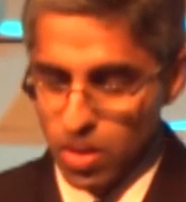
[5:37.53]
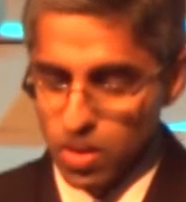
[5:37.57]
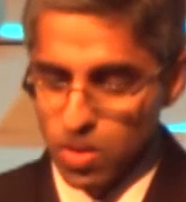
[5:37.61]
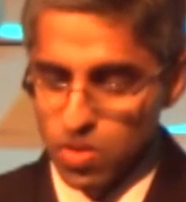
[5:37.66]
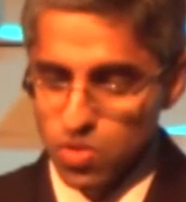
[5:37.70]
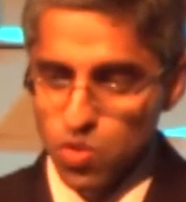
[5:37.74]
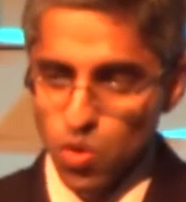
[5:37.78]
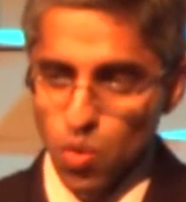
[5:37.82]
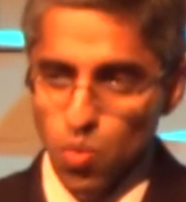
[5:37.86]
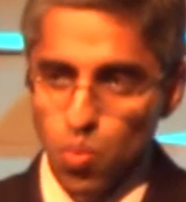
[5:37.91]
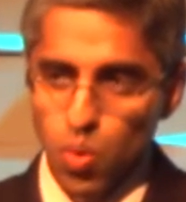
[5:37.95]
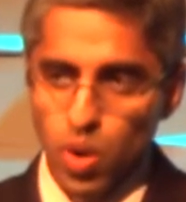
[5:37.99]

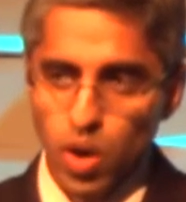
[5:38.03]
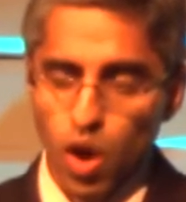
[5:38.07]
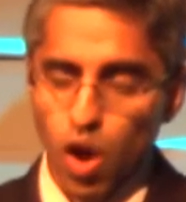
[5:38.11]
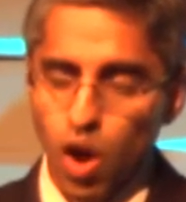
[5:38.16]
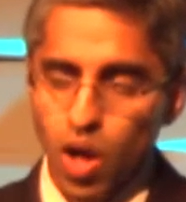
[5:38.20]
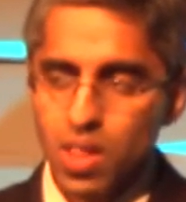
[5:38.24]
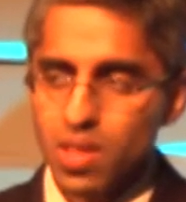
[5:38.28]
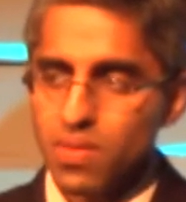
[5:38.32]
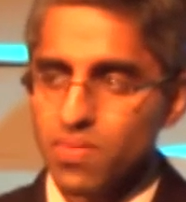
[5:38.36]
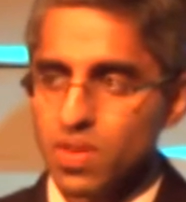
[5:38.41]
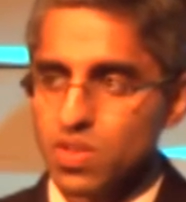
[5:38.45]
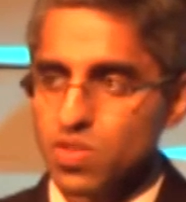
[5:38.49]
So what
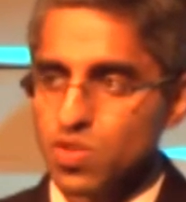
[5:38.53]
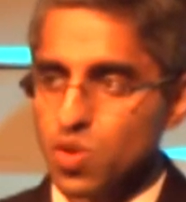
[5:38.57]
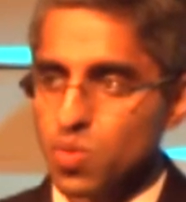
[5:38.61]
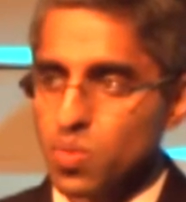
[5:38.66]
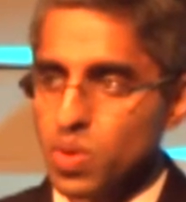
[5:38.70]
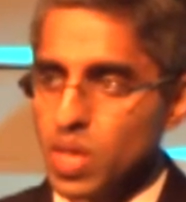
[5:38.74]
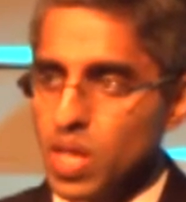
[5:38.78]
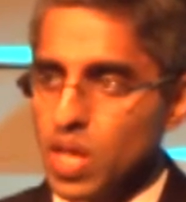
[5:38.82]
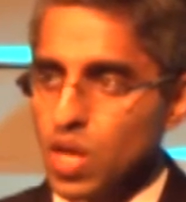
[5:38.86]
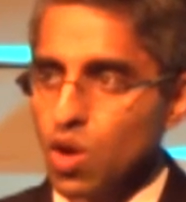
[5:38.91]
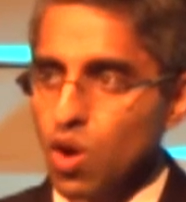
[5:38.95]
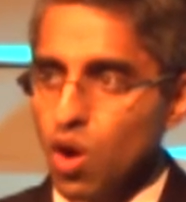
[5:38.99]
all of us are
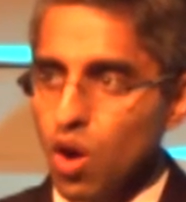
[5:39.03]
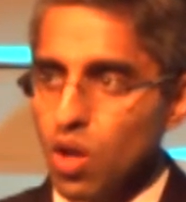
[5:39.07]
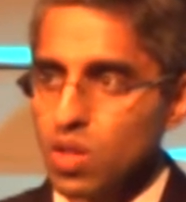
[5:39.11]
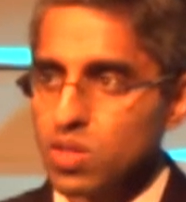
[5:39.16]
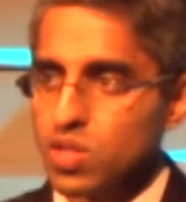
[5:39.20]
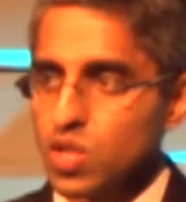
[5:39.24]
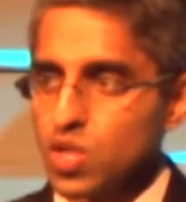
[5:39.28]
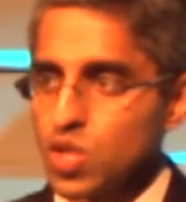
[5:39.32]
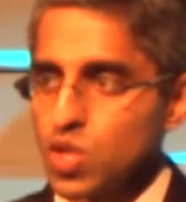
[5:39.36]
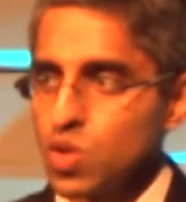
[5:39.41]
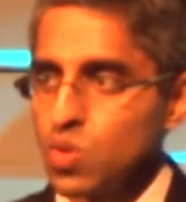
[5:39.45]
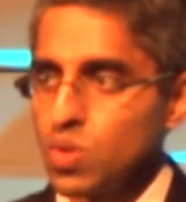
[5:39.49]
really called
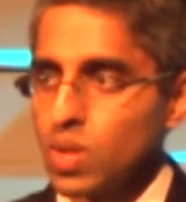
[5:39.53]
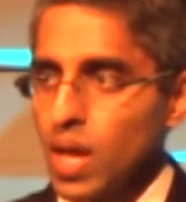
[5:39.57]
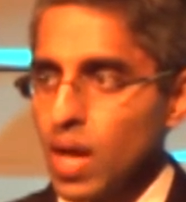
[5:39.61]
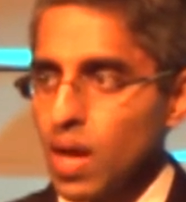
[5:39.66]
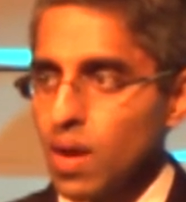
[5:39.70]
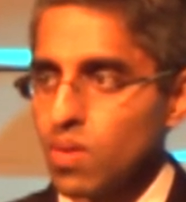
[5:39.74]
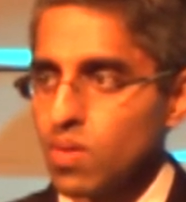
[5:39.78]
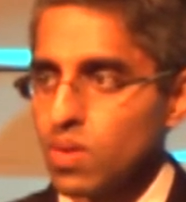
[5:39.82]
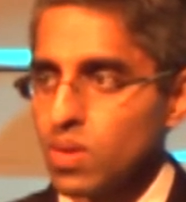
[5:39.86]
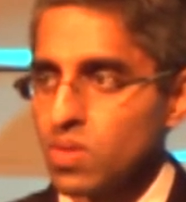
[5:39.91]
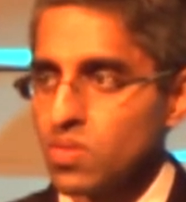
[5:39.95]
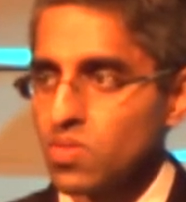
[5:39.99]
to do
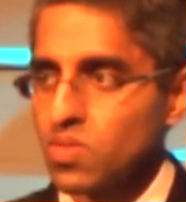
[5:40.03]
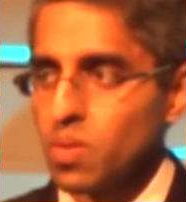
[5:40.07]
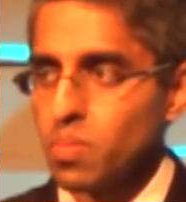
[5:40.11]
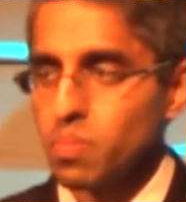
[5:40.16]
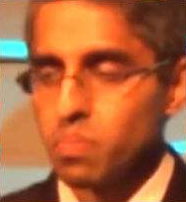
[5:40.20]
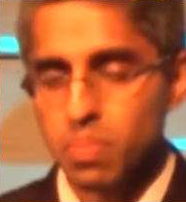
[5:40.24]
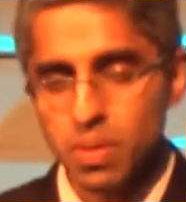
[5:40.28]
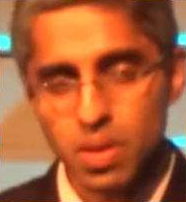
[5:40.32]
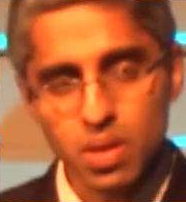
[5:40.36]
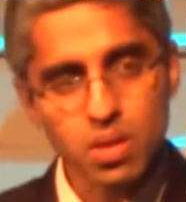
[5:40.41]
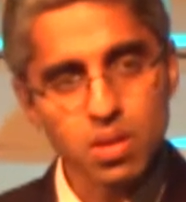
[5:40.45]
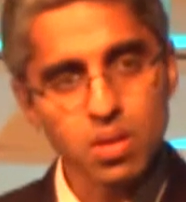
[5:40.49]
now is to
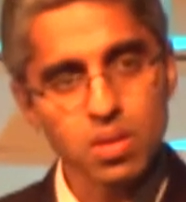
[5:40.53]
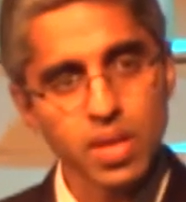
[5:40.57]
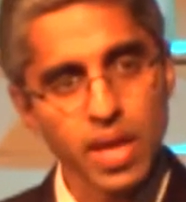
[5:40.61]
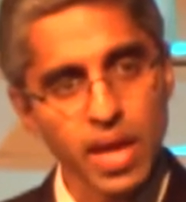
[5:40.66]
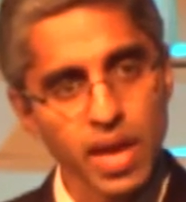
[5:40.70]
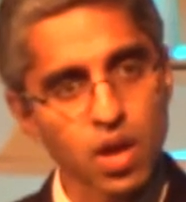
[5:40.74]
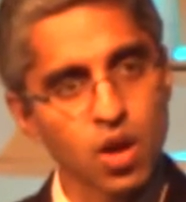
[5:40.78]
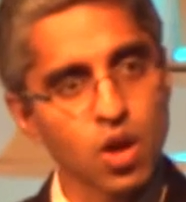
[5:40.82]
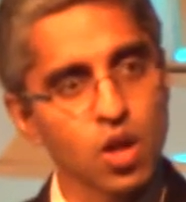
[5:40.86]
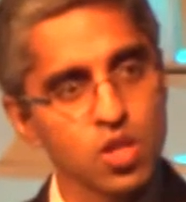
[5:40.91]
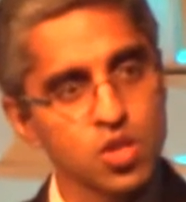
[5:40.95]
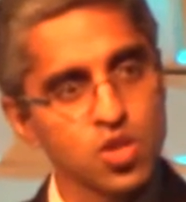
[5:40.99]
build a
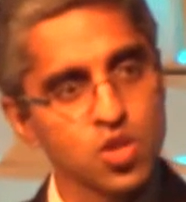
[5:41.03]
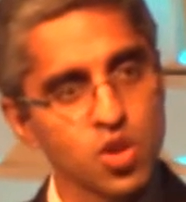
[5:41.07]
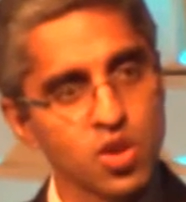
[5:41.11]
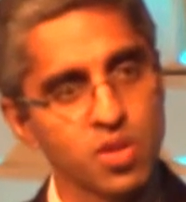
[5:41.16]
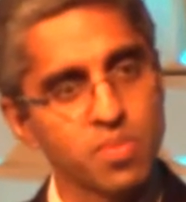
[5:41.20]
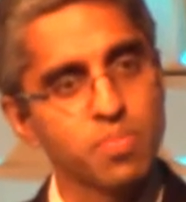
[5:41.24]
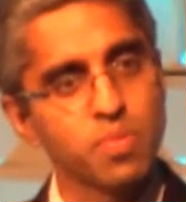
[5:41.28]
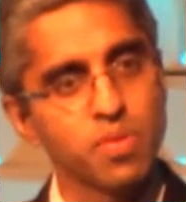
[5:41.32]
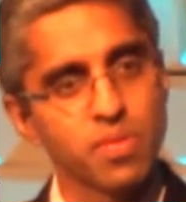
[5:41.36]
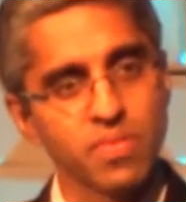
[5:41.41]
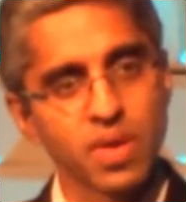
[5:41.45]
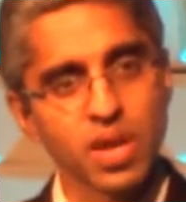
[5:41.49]
culture
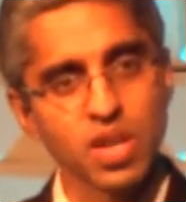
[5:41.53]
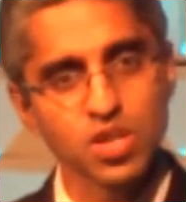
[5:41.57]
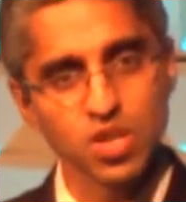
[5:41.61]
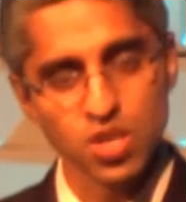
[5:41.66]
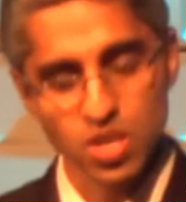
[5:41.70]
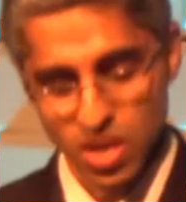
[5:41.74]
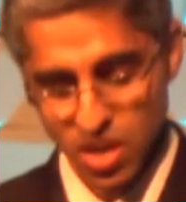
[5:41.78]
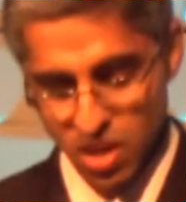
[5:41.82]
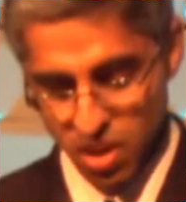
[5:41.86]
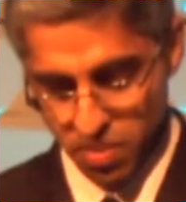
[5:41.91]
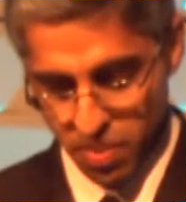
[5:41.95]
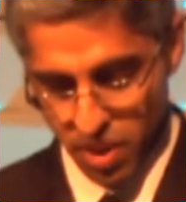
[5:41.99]
of
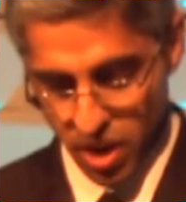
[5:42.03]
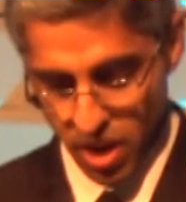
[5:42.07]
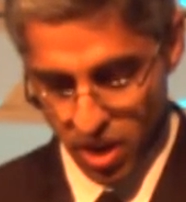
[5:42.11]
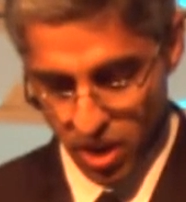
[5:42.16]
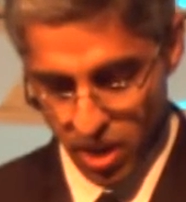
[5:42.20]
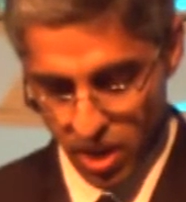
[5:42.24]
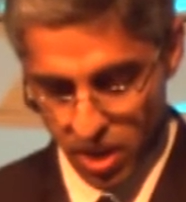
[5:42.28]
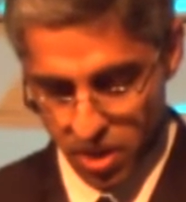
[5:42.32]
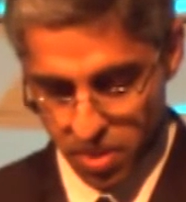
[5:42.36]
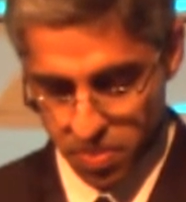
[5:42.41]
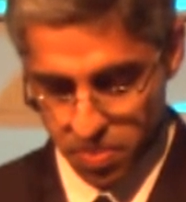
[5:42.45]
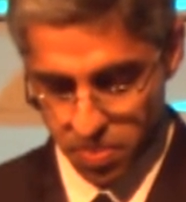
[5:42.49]
prevention in
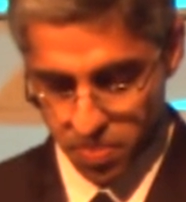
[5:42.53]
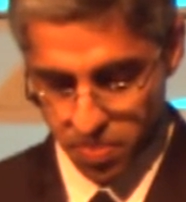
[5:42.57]
America.